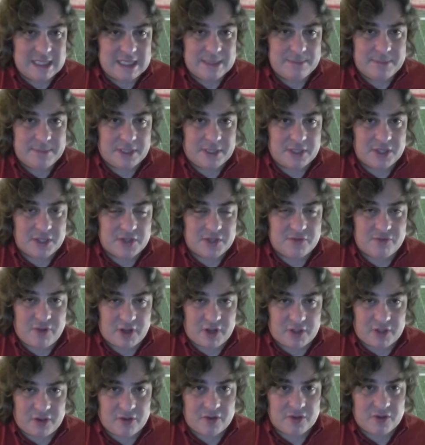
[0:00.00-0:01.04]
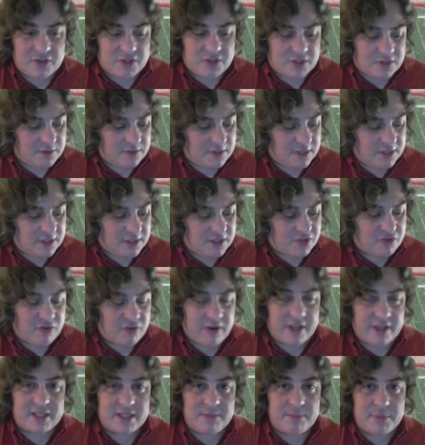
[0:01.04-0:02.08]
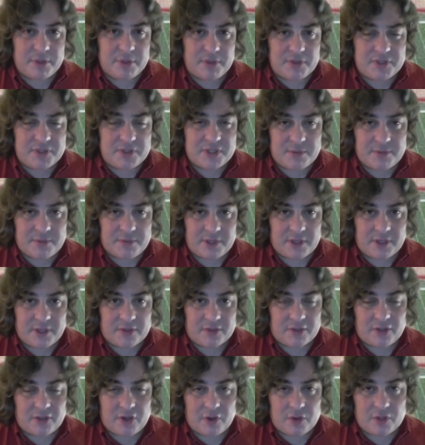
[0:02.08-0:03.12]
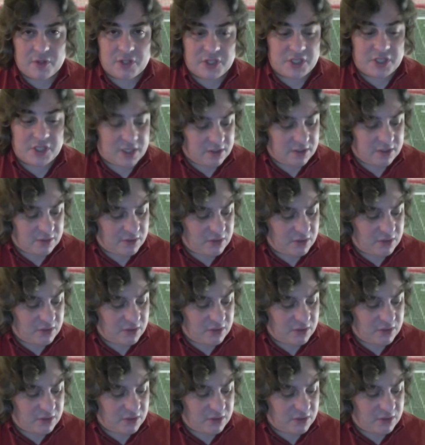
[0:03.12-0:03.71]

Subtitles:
because Rutgers is trying to build something under Coach Schiano.